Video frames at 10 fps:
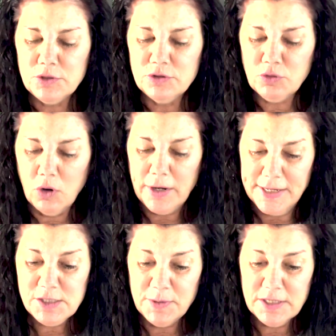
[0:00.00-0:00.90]

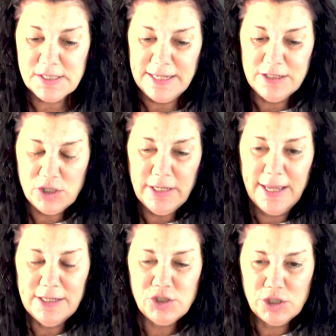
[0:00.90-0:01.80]
drawings, because then it
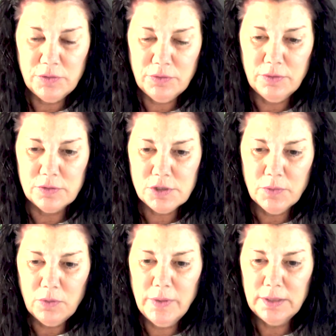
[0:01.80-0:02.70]
can show through. So
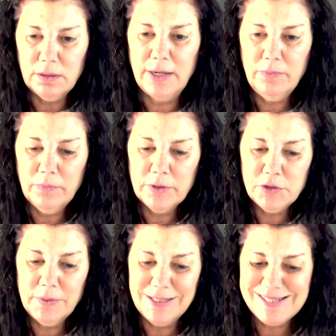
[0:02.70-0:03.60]
we're going light when we're
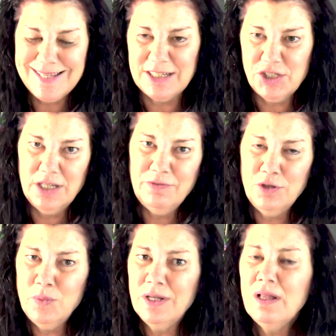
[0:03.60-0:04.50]
doing the sketching, if
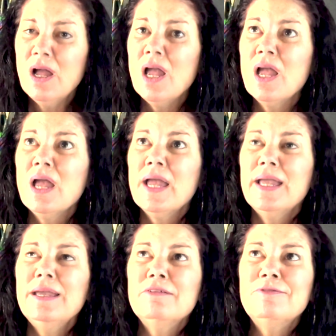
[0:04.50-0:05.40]
you will.
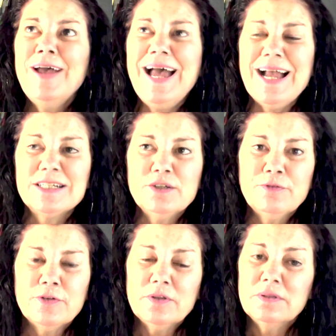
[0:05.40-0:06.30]
In fact,
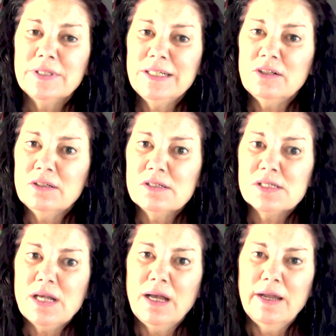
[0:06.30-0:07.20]
for the
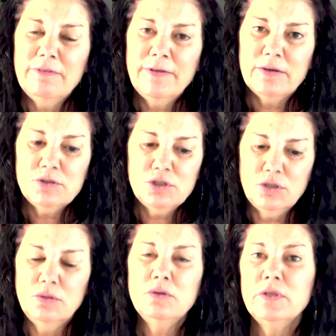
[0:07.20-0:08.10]
littles, I found
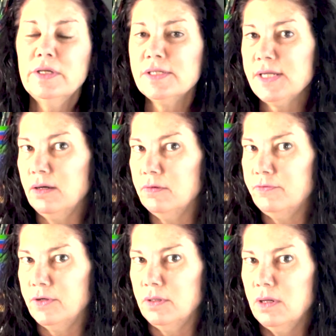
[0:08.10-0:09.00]
two things
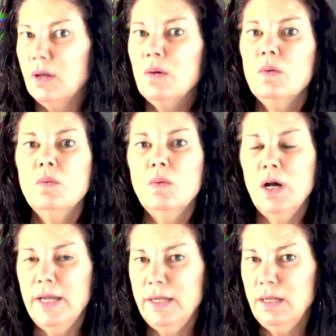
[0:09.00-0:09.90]
helpful.
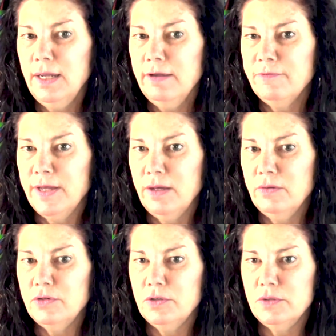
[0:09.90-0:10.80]
One, I
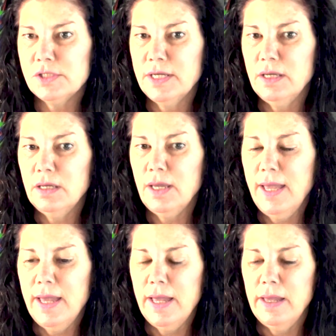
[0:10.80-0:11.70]
found
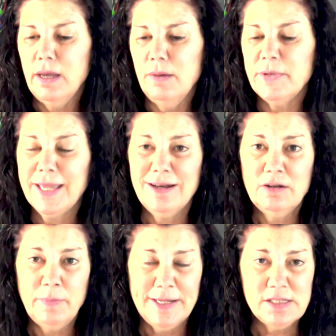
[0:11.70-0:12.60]
using a
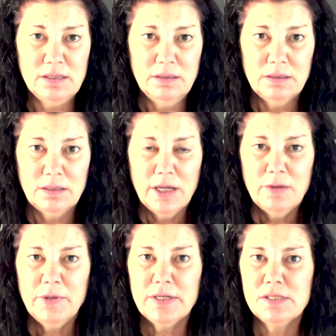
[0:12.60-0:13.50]
mechanical pencil,
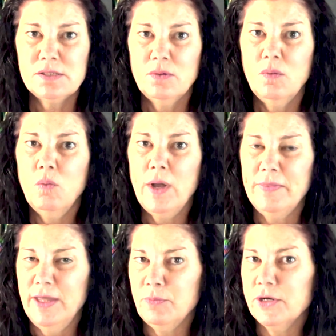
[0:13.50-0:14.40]
because
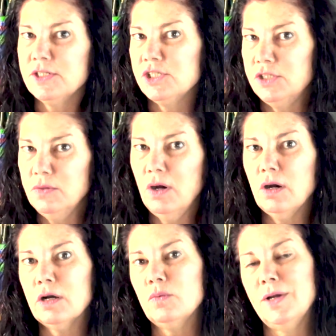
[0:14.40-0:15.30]
when they press too
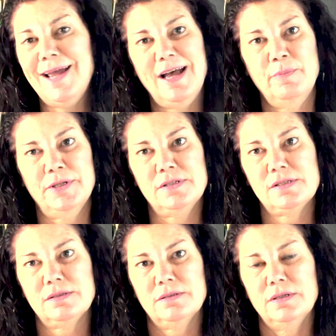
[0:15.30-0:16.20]
hard, what
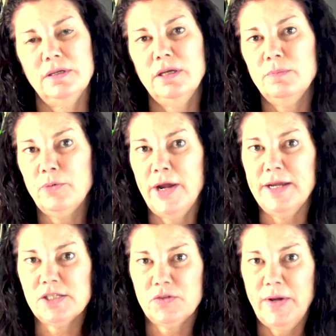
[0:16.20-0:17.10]
happens? It
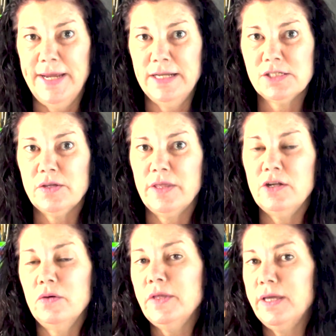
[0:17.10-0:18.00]
breaks, right? So they
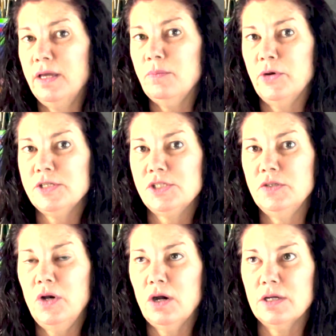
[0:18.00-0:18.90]
know they can't press
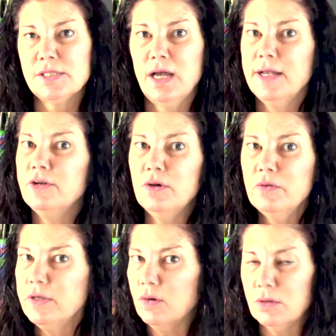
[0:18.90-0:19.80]
too hard. I
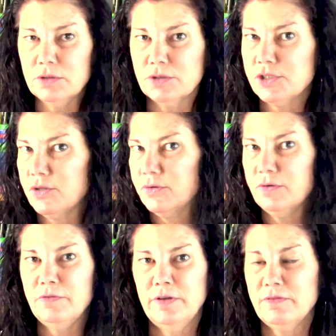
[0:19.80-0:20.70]
know the olders, 3rd
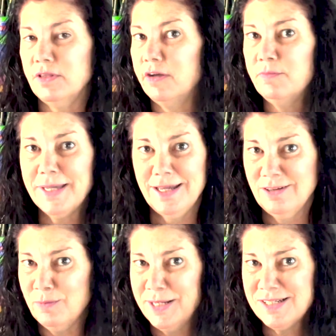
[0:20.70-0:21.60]
through 5th, love
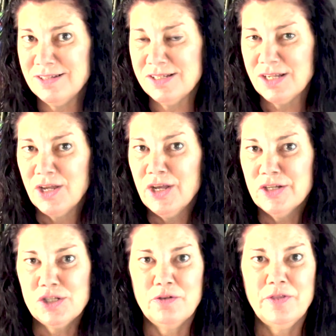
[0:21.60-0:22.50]
mechanical pencils.
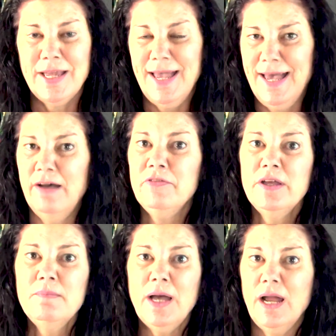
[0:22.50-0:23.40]
So if they have
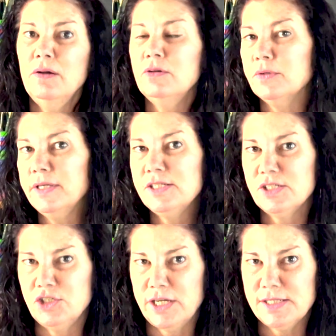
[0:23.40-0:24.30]
them, I would really
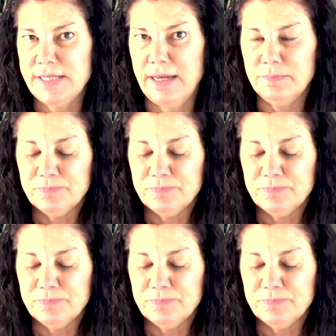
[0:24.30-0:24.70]
suggest that.